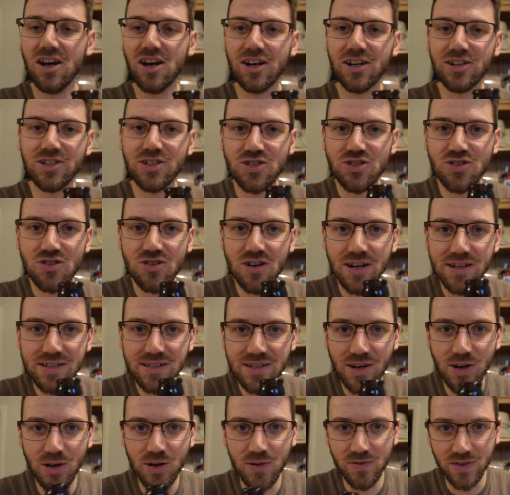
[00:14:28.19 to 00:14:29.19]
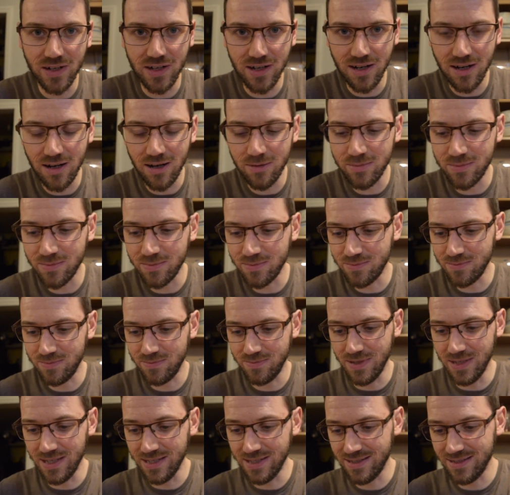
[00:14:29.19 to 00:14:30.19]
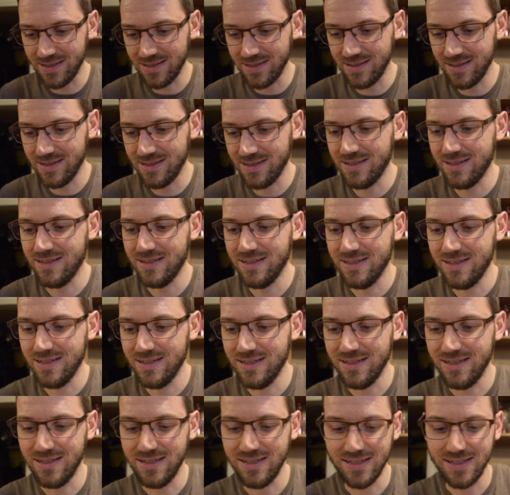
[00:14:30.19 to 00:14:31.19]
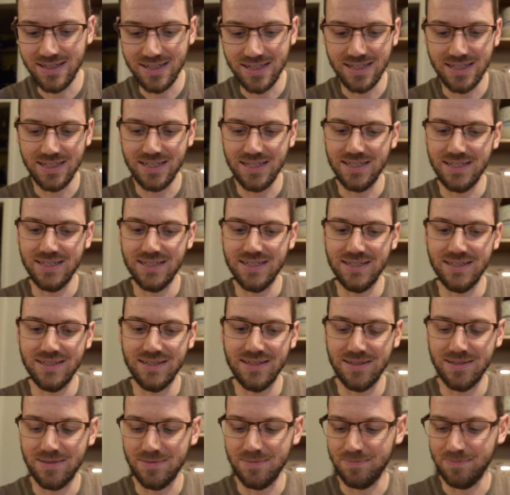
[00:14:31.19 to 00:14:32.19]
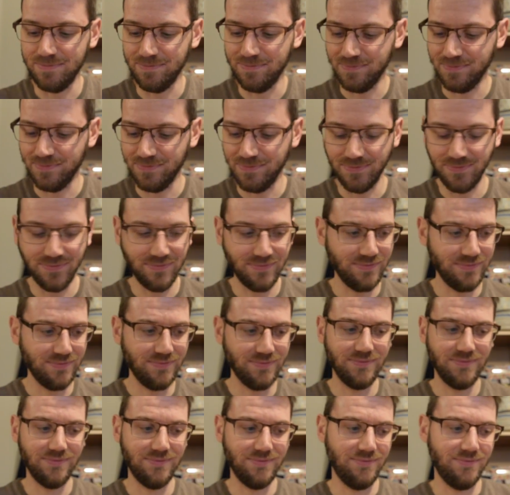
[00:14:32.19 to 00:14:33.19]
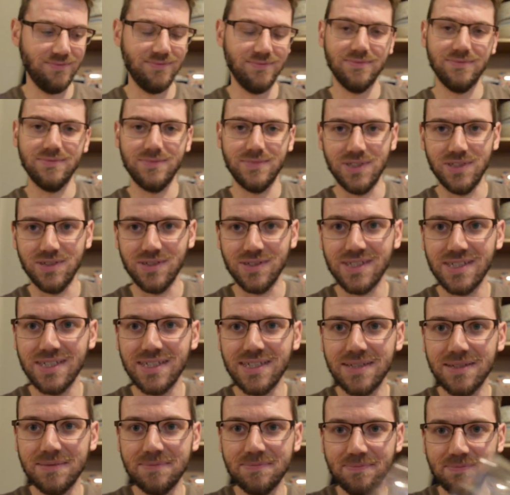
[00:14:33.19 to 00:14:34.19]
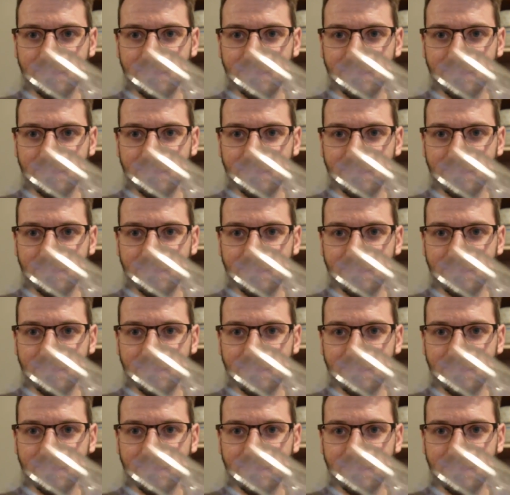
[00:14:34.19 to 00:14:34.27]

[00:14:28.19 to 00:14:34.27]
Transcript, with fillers: I tried to overcarb this. Um, you'll see.